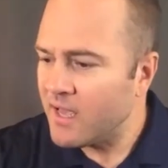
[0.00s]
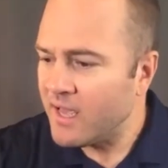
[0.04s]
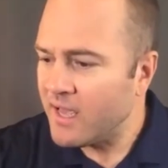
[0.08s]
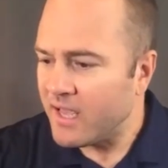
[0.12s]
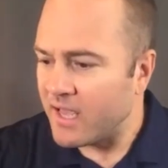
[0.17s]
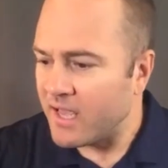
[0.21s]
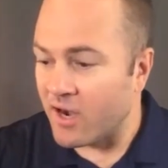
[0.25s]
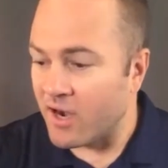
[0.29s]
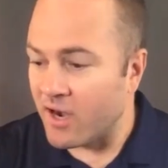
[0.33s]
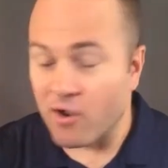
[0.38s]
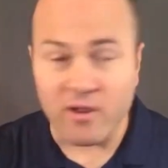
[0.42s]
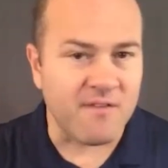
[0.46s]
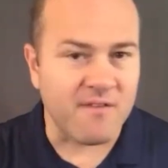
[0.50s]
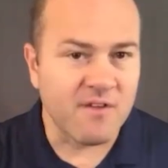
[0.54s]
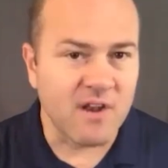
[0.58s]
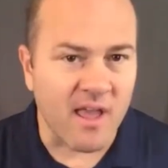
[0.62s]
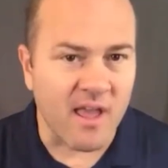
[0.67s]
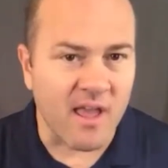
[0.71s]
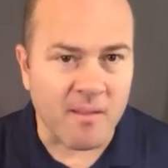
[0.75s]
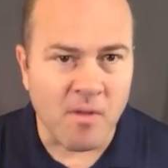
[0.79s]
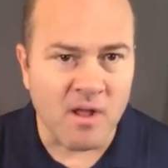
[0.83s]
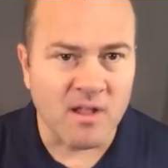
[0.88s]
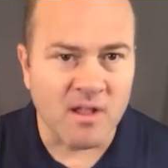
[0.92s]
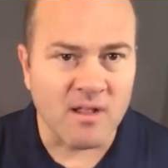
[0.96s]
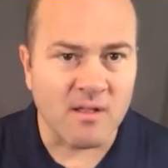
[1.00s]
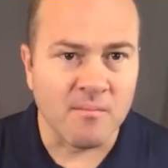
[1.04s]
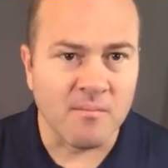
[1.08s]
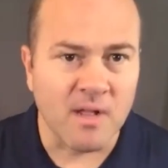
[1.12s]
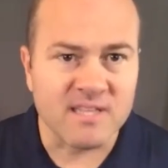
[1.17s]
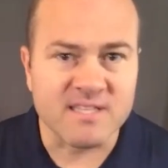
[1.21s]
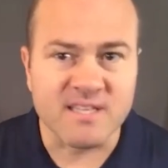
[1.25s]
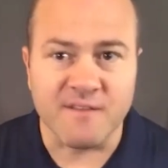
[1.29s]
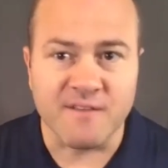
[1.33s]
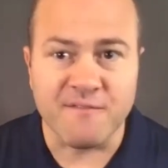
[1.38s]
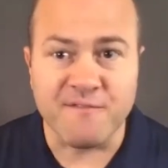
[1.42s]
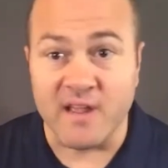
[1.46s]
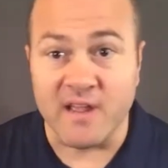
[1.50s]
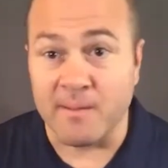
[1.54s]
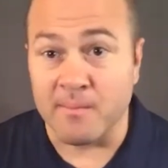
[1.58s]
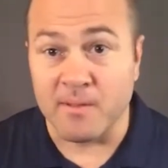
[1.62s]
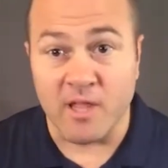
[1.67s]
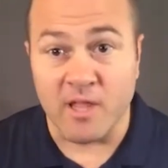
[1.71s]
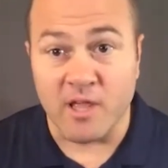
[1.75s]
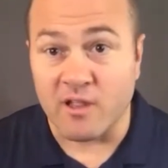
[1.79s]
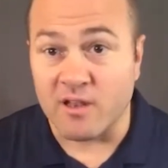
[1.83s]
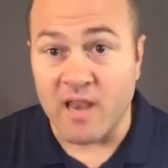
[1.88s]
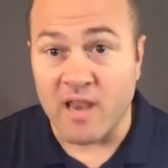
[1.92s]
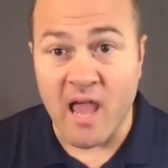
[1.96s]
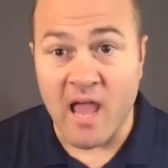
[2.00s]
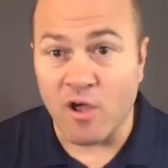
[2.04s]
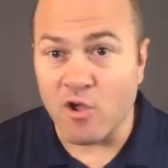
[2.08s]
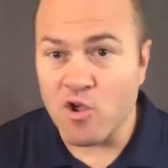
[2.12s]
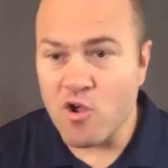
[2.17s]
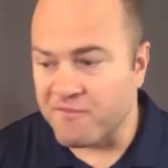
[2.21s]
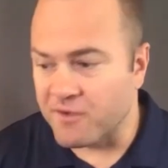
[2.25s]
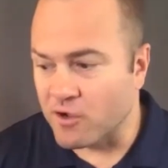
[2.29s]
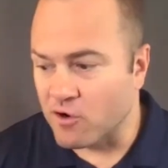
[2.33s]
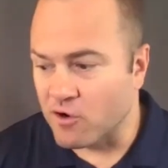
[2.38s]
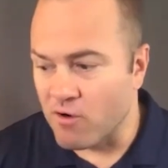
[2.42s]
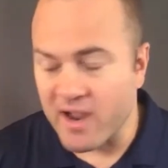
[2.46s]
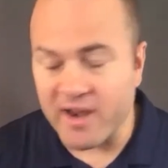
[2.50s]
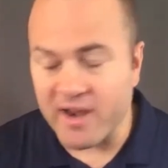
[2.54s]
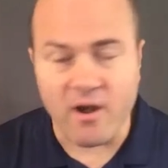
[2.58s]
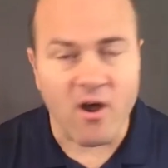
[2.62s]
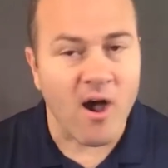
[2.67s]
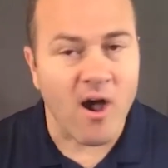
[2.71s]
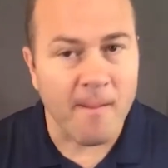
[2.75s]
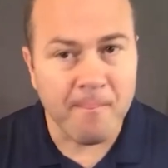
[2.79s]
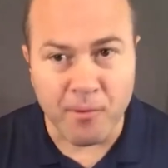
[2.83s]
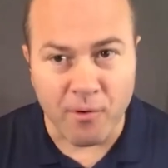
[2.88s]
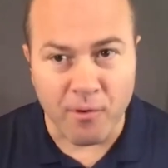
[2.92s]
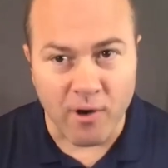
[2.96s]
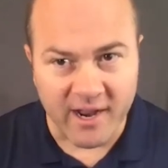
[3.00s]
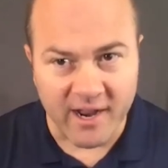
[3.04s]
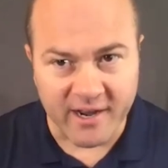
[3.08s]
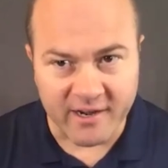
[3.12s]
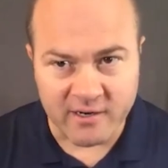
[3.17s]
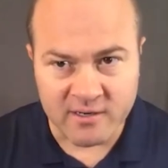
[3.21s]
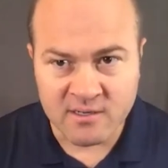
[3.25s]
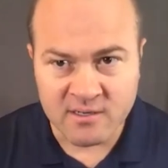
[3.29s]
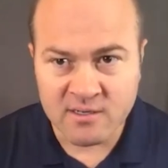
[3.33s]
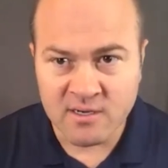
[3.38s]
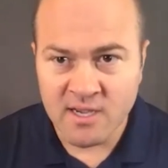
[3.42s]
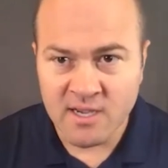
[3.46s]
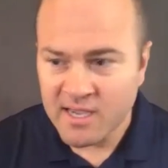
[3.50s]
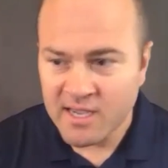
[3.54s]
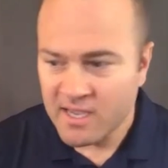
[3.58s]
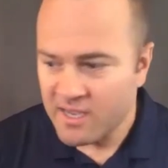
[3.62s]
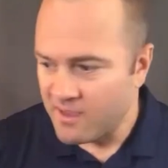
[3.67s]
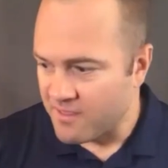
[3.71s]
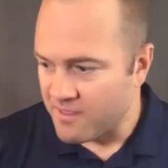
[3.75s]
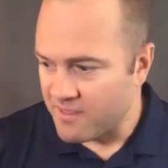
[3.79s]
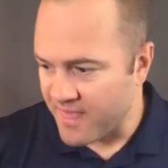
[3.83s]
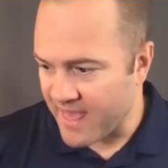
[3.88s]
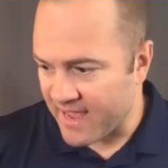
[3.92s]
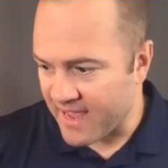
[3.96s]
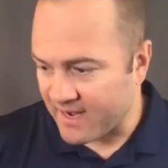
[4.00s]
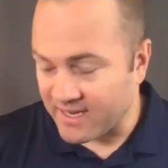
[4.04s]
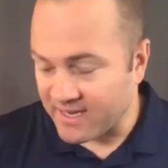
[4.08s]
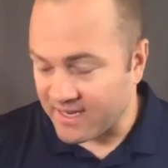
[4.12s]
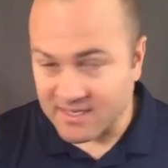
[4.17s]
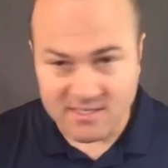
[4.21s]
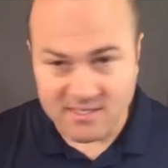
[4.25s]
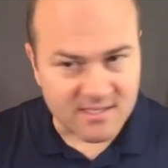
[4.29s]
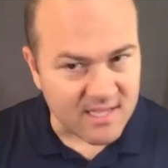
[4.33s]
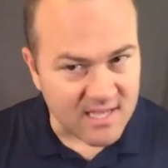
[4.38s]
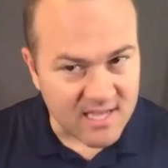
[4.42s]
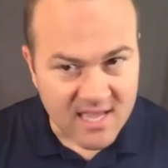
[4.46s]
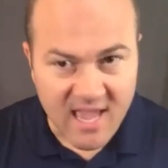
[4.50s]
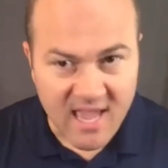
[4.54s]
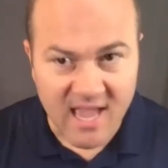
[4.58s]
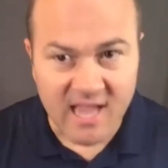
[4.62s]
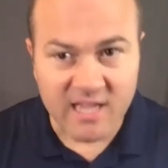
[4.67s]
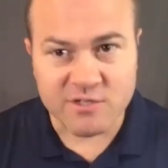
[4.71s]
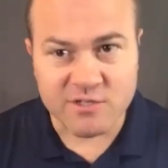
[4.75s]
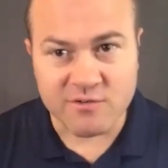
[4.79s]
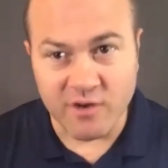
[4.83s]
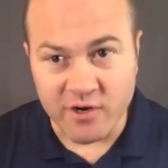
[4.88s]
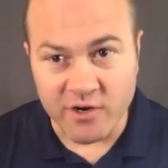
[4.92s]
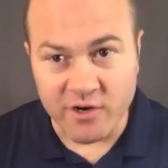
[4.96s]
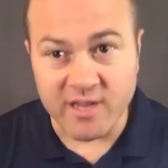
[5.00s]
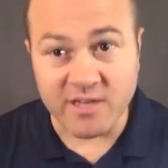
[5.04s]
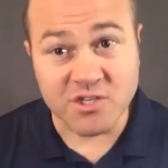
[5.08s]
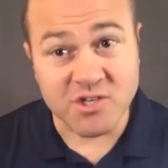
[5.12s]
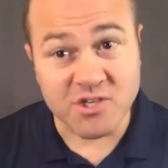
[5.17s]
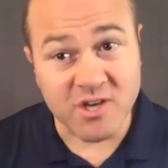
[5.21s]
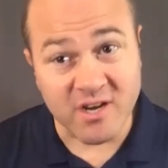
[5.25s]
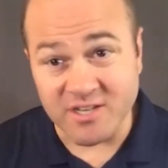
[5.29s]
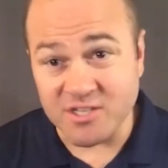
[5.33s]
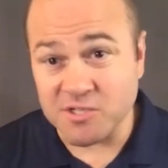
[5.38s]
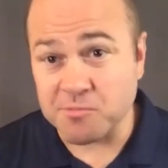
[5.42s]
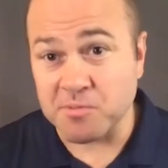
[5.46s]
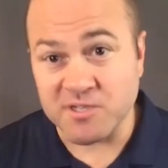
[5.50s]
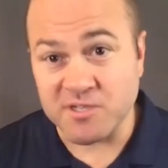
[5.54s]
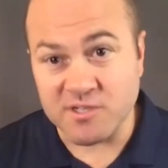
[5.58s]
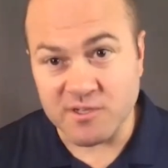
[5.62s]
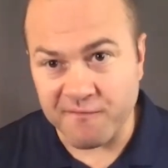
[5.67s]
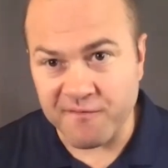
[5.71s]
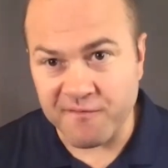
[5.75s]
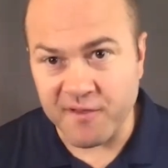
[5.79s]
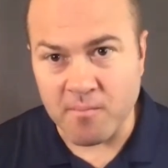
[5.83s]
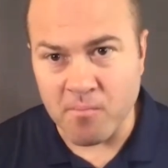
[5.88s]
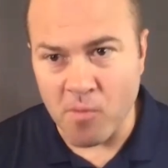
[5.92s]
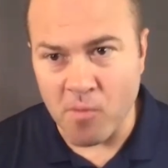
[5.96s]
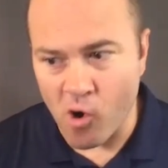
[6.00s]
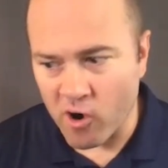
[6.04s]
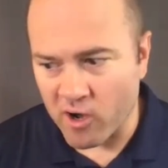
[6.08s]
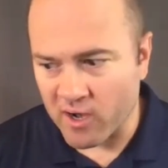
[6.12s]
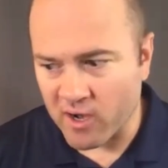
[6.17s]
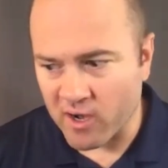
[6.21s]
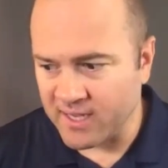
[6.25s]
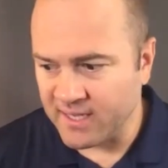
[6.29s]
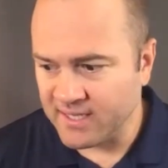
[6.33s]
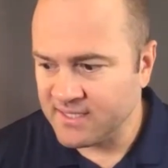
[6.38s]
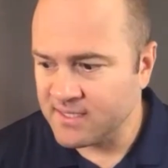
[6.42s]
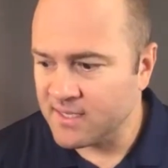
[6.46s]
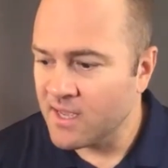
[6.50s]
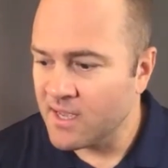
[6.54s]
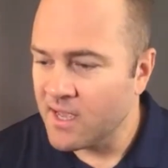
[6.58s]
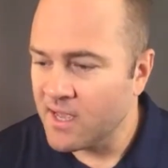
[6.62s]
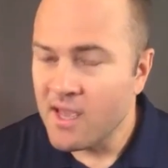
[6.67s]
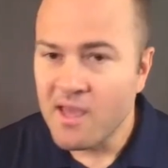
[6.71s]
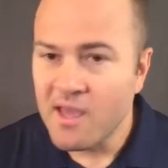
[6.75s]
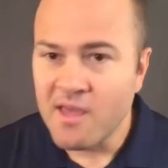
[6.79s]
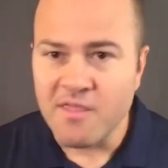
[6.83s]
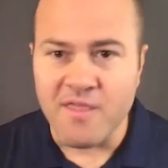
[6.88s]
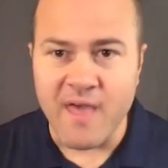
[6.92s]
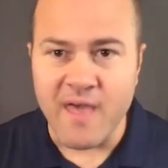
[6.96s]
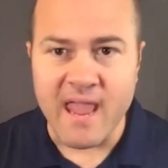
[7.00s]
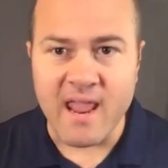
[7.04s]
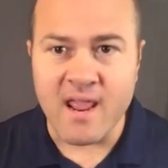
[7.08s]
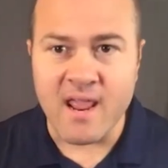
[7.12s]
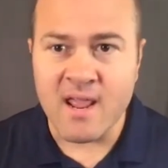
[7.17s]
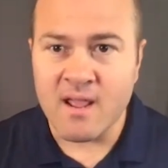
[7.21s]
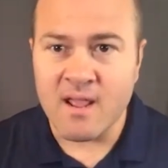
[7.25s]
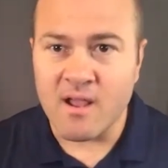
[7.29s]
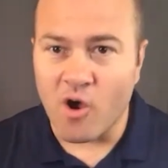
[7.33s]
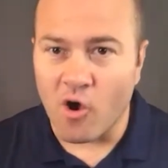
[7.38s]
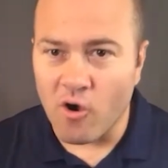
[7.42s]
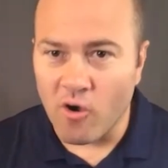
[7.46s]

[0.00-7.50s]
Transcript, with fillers: You know, and even like multifamily. Now you have a great operator that is the cash flow ninja in a specific market they